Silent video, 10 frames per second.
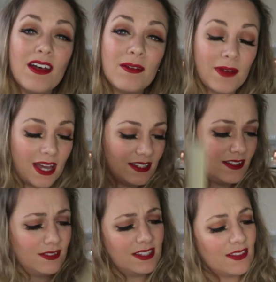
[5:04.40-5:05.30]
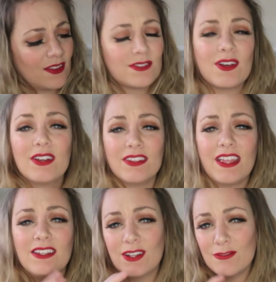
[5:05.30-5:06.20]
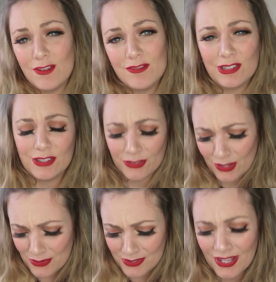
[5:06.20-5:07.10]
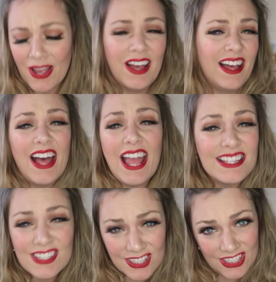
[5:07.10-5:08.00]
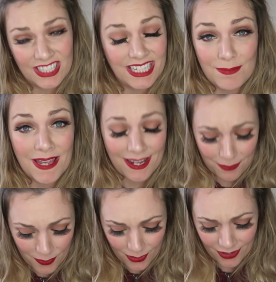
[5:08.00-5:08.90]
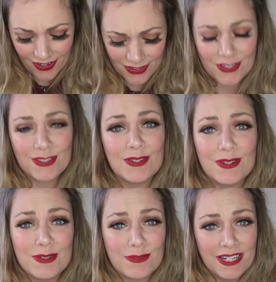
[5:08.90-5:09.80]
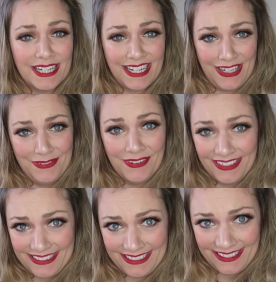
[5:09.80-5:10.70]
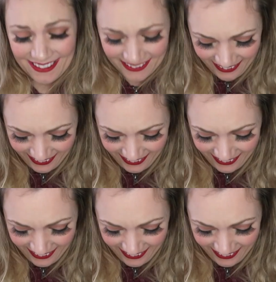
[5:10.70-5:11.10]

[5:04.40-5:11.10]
them, and you stick those on and then you can reveal your note. It's such a gimmick, but I just thought it was a really cute idea.